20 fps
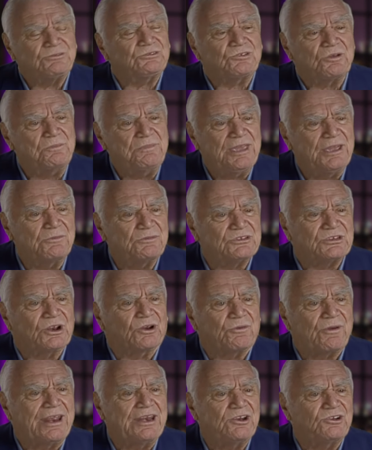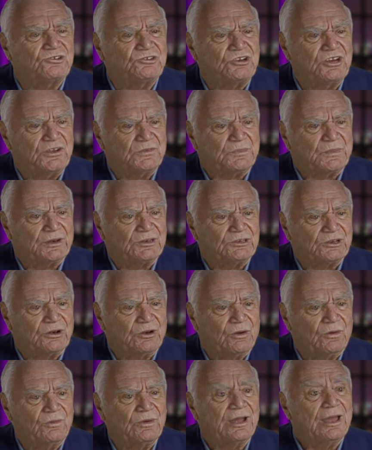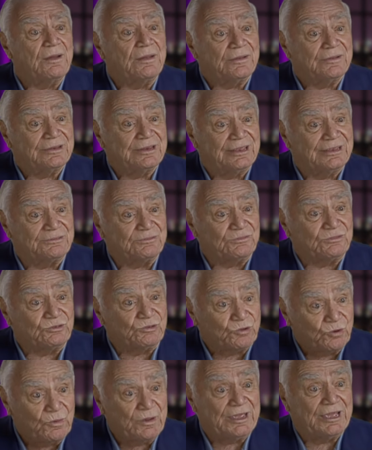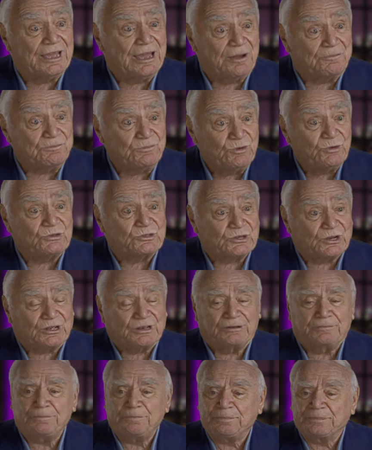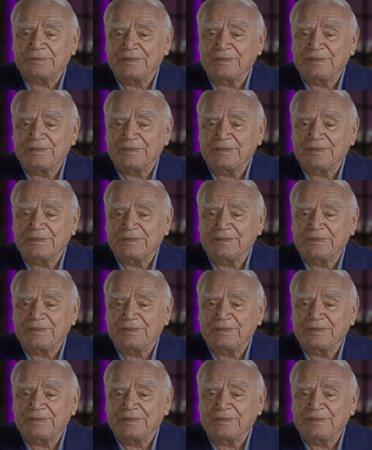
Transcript: to me it was a great achievement, you know, doing a musical.